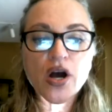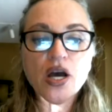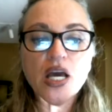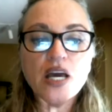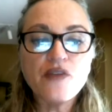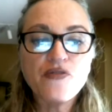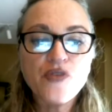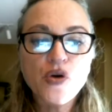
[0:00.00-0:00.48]

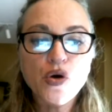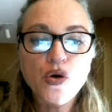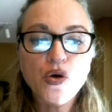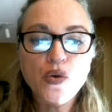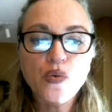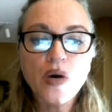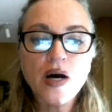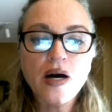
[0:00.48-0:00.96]
if
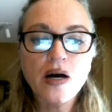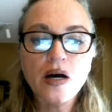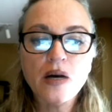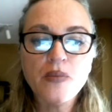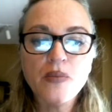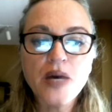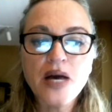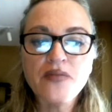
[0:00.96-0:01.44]
you
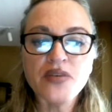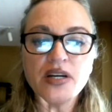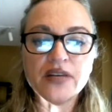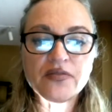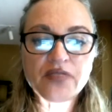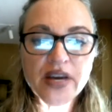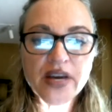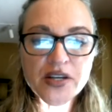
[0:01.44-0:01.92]
have an
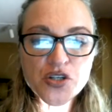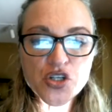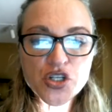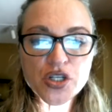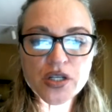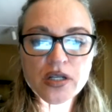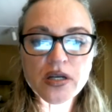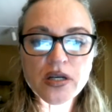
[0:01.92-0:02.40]

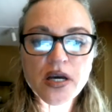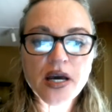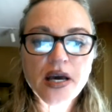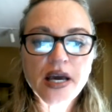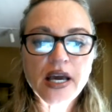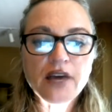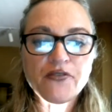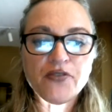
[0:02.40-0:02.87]
invention,
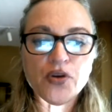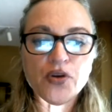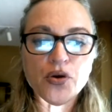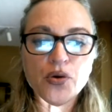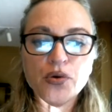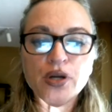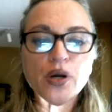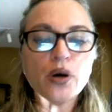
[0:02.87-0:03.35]
if
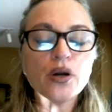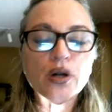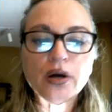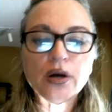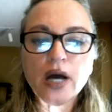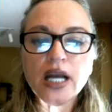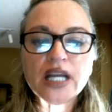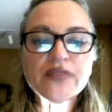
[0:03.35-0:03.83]
you, you know,
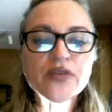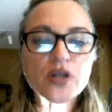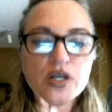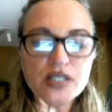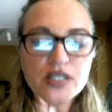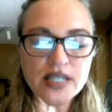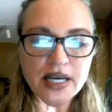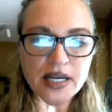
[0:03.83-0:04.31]
I live in
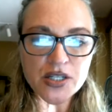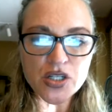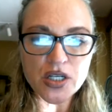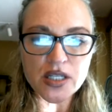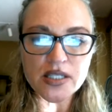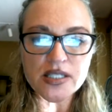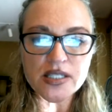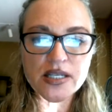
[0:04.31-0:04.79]
Los
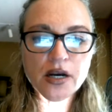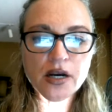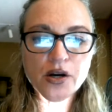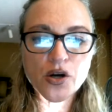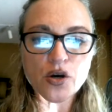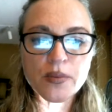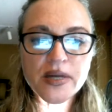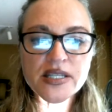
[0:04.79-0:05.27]
Angeles and I
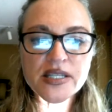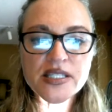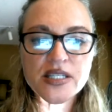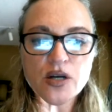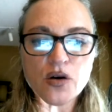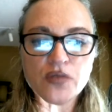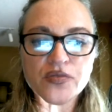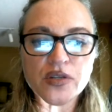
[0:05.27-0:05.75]
know
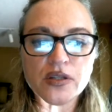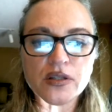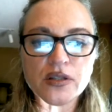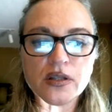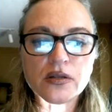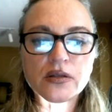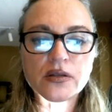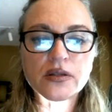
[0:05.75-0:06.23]
myself that
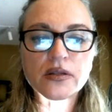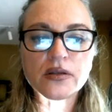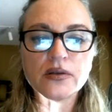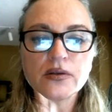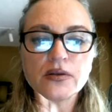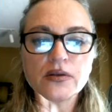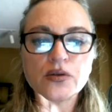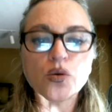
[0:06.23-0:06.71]

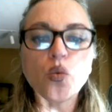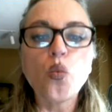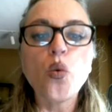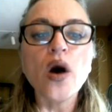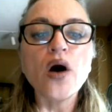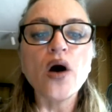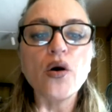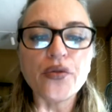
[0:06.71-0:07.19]
the
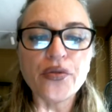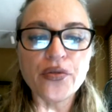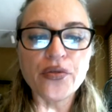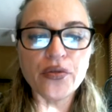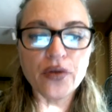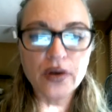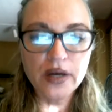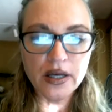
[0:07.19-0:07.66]
wealth
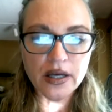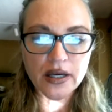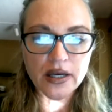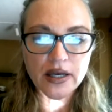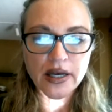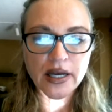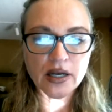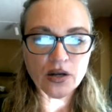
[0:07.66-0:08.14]

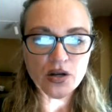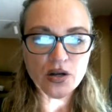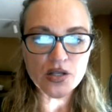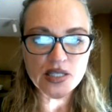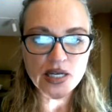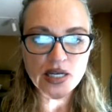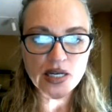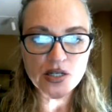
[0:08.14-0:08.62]
in Los
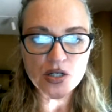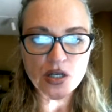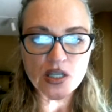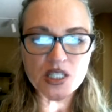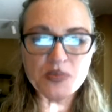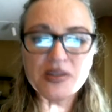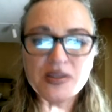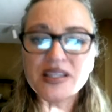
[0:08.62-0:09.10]

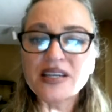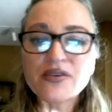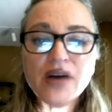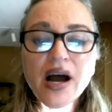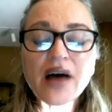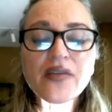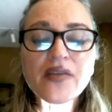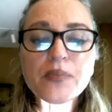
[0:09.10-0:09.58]
Angeles, but there are
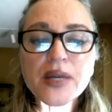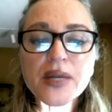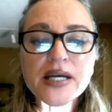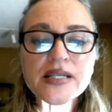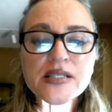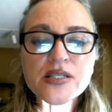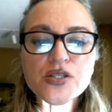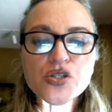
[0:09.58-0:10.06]
other
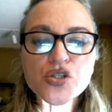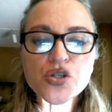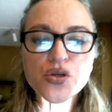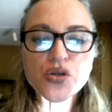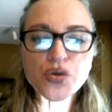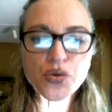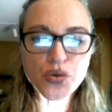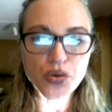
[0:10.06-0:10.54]
places
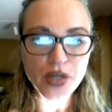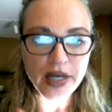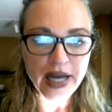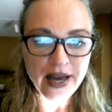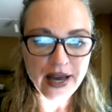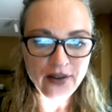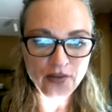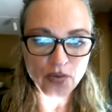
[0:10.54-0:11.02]
too that
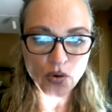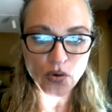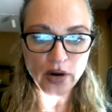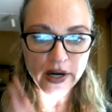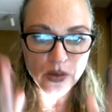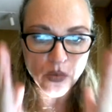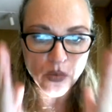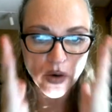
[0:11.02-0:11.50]
have
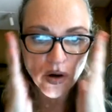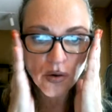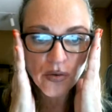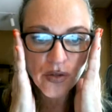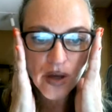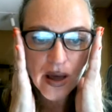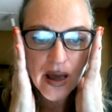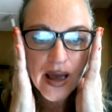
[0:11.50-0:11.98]
great wealth
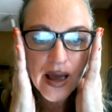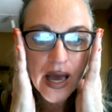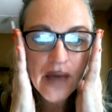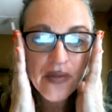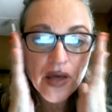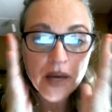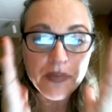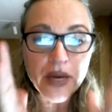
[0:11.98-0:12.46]

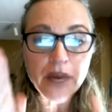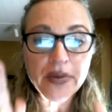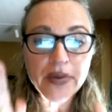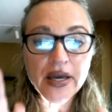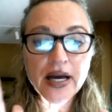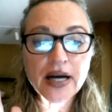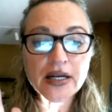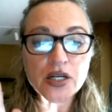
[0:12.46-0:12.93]
and that
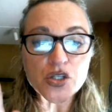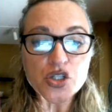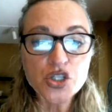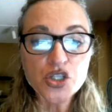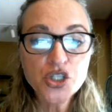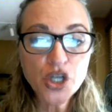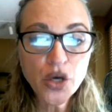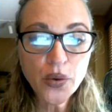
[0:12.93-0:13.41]
maybe aren't as
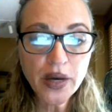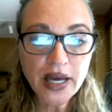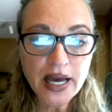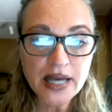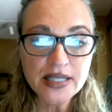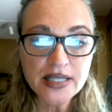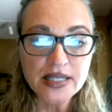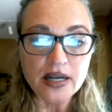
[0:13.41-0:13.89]
showy
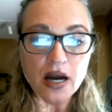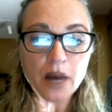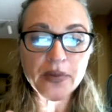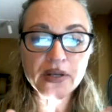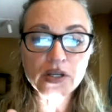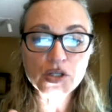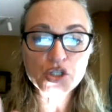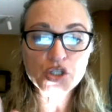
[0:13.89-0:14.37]
as it. I'm
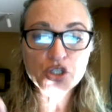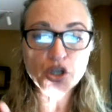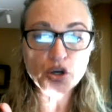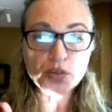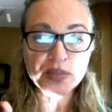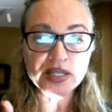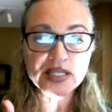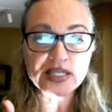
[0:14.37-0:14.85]
in the show
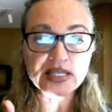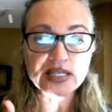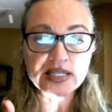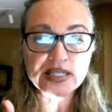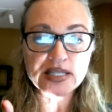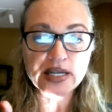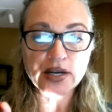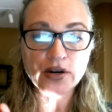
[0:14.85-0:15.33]

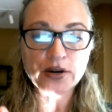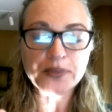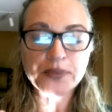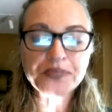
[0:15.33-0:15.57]
business here.